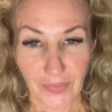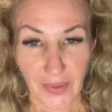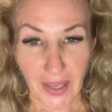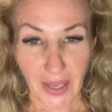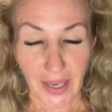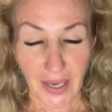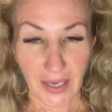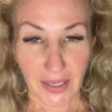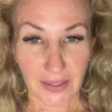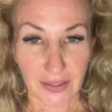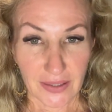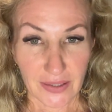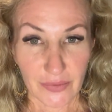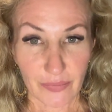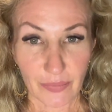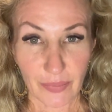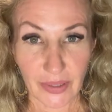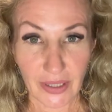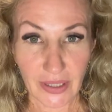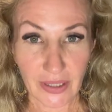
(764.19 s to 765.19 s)

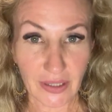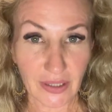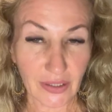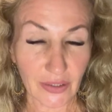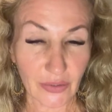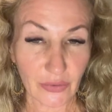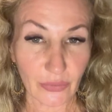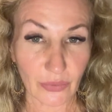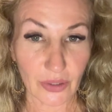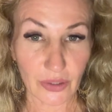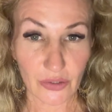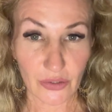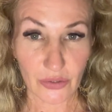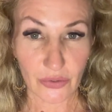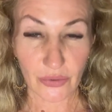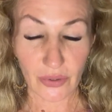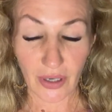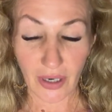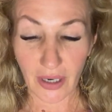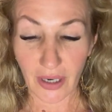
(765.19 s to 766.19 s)
And being what
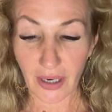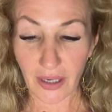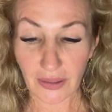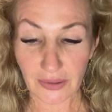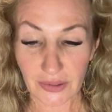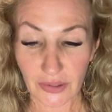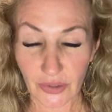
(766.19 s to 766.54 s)
you are,